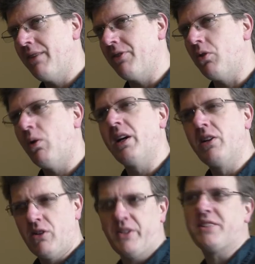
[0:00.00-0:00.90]
haven't
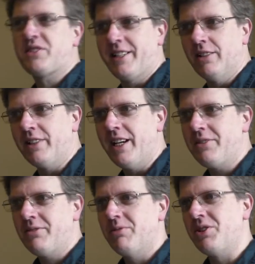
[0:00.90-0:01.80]
quite got that skill
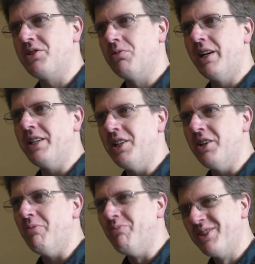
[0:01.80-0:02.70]
yet, which is quite
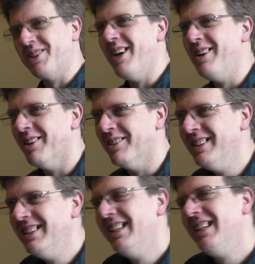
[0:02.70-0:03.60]
new. So
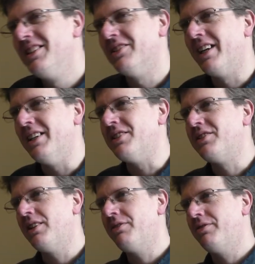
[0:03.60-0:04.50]
again, it's
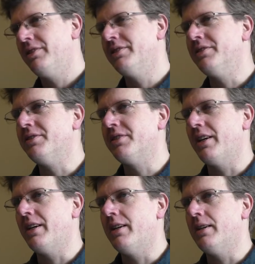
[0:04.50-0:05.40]
different.
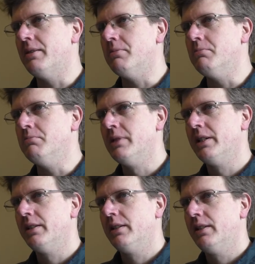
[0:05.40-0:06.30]

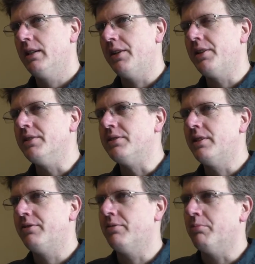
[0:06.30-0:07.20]
I think there's
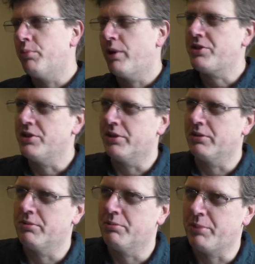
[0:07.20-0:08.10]
different pressures
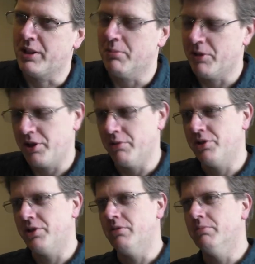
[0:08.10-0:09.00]
on being a mature
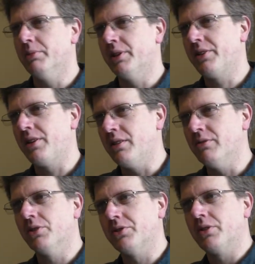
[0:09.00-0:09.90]
student, but I think
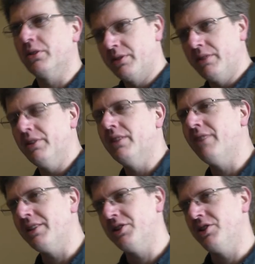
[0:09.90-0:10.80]
you've also got different
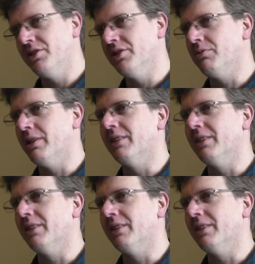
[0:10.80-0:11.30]
advantages as